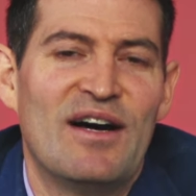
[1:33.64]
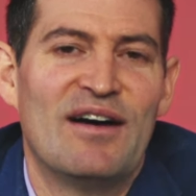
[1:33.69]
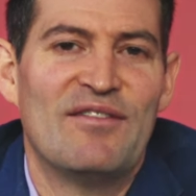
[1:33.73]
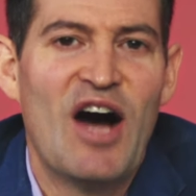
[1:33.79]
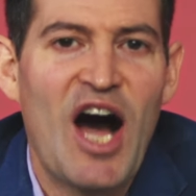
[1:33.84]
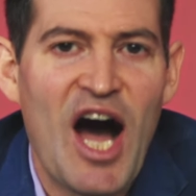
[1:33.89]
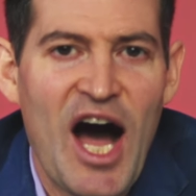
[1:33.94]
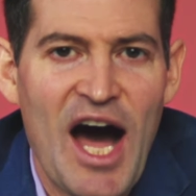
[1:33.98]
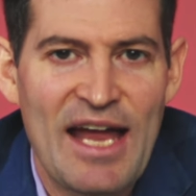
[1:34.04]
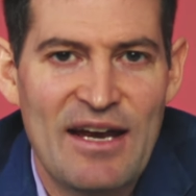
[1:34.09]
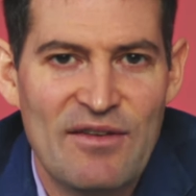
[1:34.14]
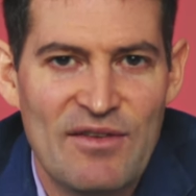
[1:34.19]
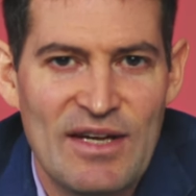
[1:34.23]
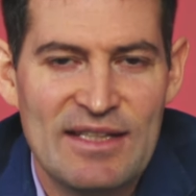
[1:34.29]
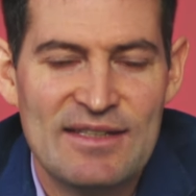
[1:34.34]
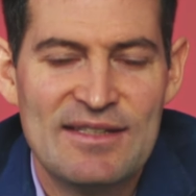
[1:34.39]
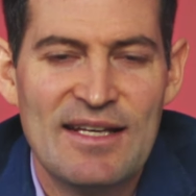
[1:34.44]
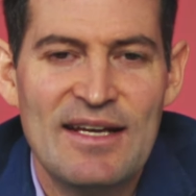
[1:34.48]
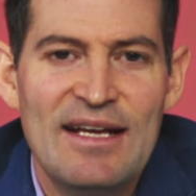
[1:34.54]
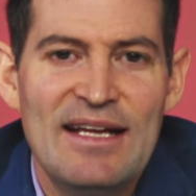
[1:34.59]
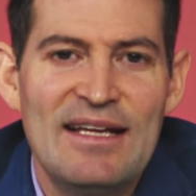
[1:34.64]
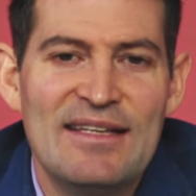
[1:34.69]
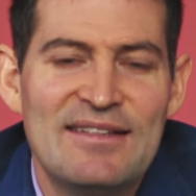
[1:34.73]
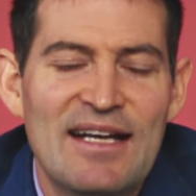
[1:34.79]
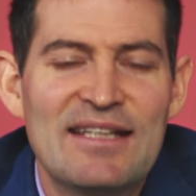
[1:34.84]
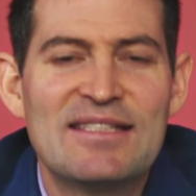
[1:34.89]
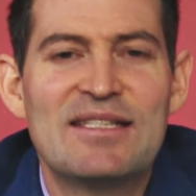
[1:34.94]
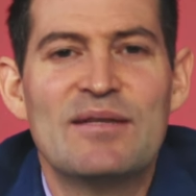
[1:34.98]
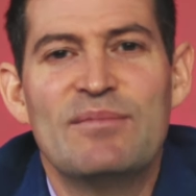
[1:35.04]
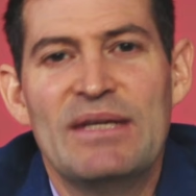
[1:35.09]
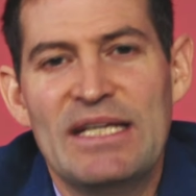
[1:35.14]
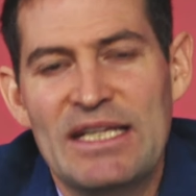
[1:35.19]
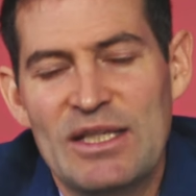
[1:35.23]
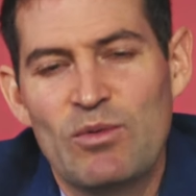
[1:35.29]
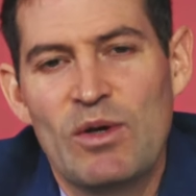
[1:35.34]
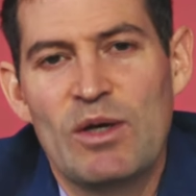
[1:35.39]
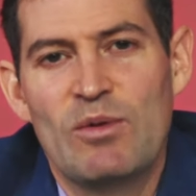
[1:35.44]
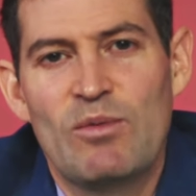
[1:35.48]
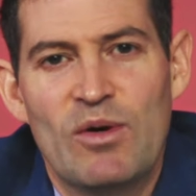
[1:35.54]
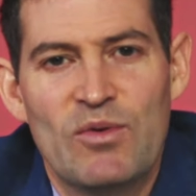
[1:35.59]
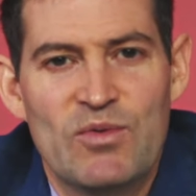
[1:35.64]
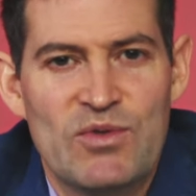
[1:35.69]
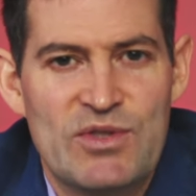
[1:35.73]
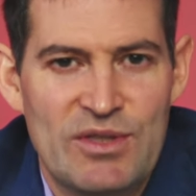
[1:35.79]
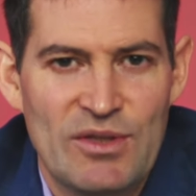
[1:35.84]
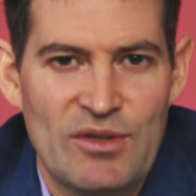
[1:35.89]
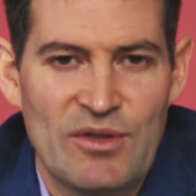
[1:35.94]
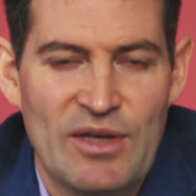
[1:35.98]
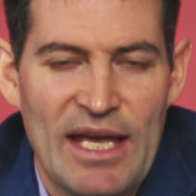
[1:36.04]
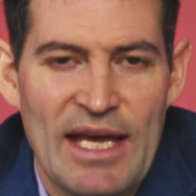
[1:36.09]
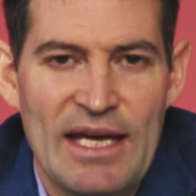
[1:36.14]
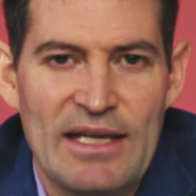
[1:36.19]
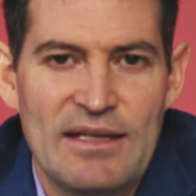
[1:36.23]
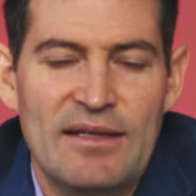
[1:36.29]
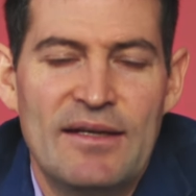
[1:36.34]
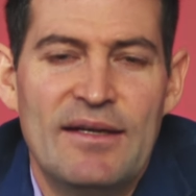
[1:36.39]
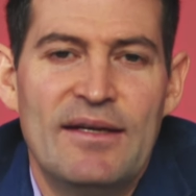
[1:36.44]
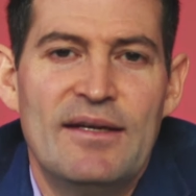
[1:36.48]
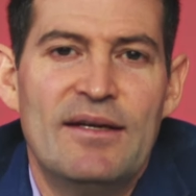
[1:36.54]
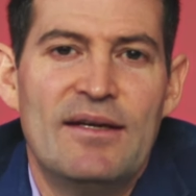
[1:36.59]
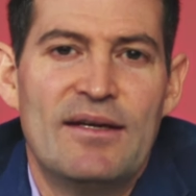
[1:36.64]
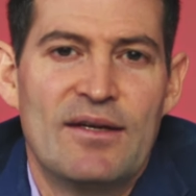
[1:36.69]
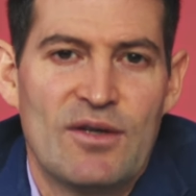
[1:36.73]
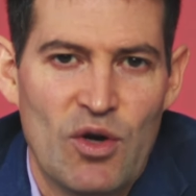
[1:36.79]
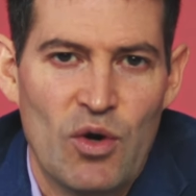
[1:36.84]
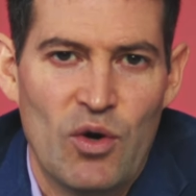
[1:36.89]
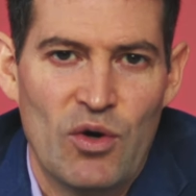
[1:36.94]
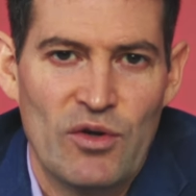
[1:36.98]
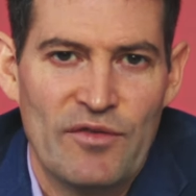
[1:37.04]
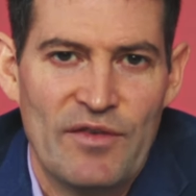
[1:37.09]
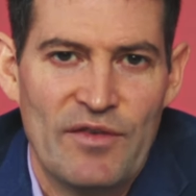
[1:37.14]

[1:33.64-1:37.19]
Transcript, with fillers: of hot events doesn't mean that we won't still get cold